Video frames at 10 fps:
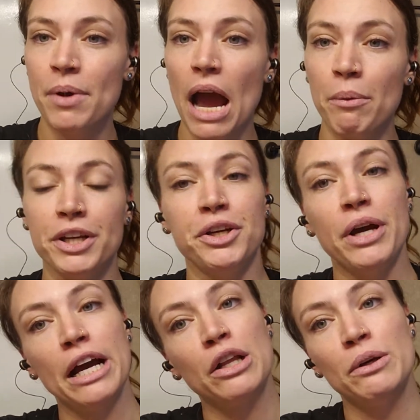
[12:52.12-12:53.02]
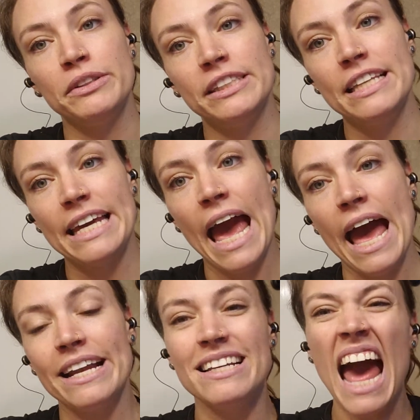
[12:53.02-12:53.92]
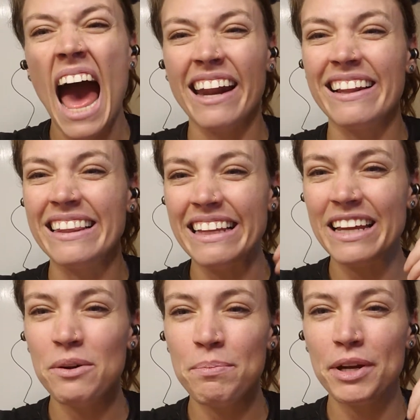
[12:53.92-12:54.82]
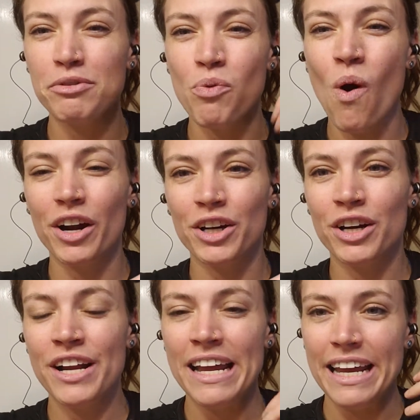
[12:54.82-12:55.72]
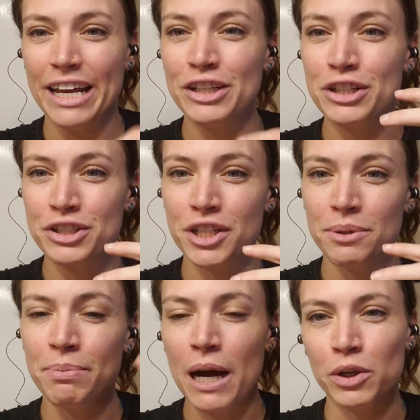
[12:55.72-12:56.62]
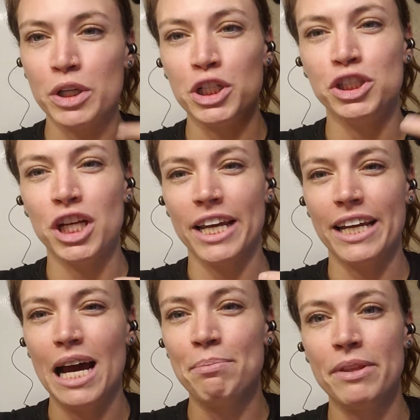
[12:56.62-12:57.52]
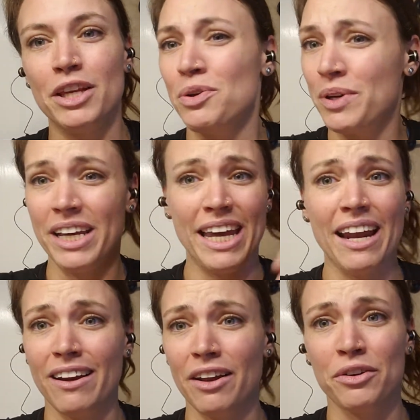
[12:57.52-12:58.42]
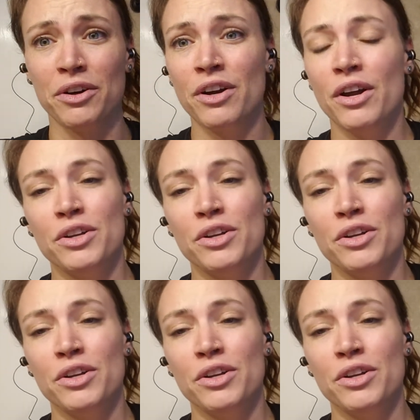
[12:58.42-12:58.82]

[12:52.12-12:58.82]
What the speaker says: when you get close to the end, add a little bit of water in your soap bottle and shake it up, and then you can get another